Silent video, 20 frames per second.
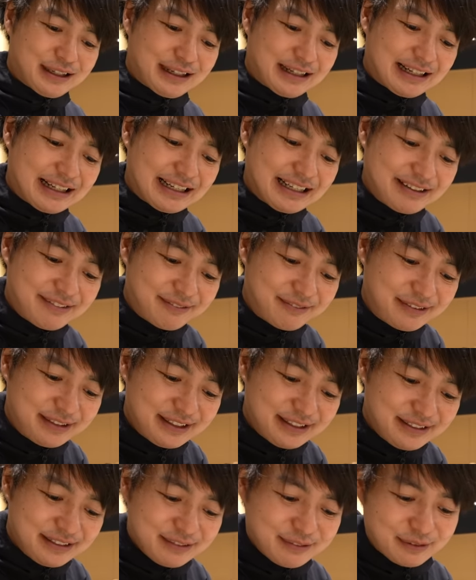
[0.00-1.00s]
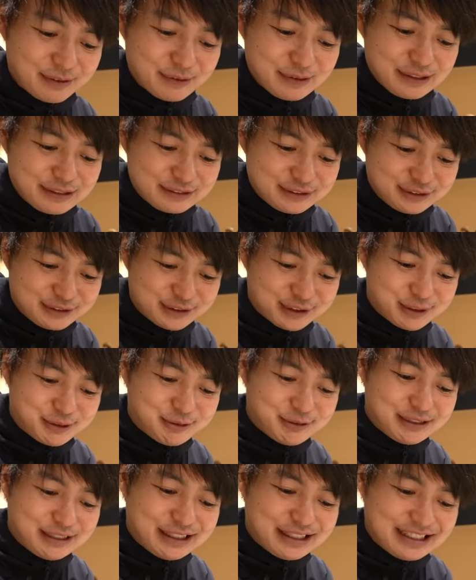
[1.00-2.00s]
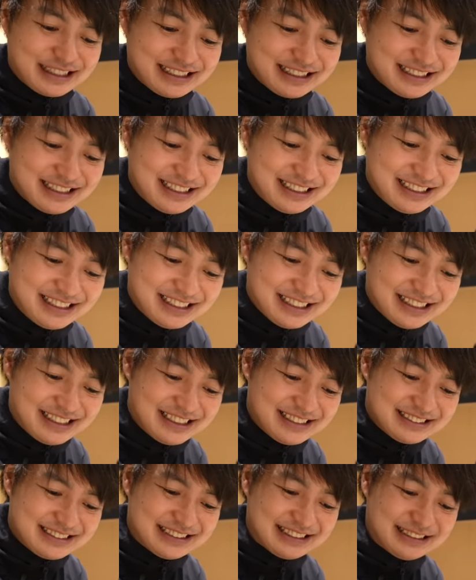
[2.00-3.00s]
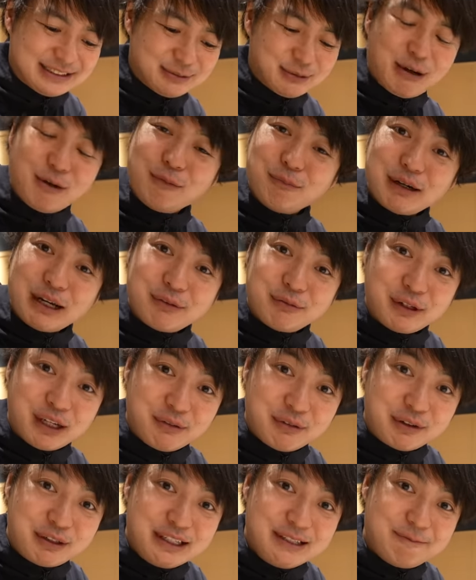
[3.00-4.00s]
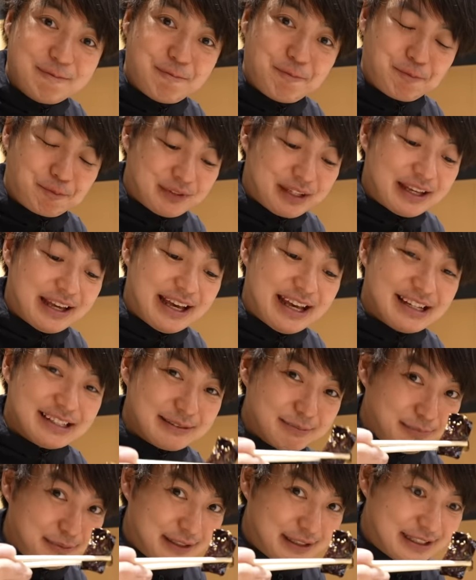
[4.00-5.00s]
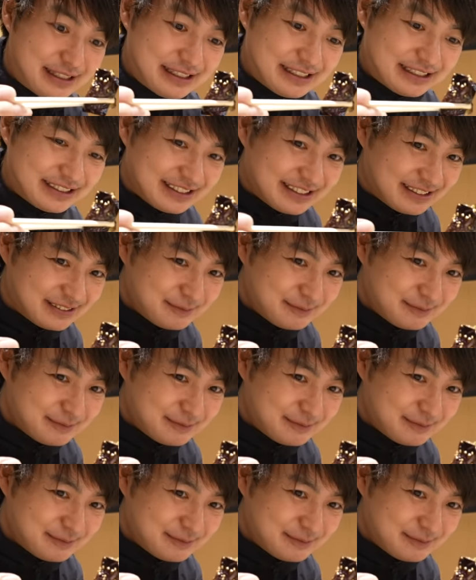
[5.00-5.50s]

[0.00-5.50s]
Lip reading: I really wanted to try this. It's one of my favorite eggplant.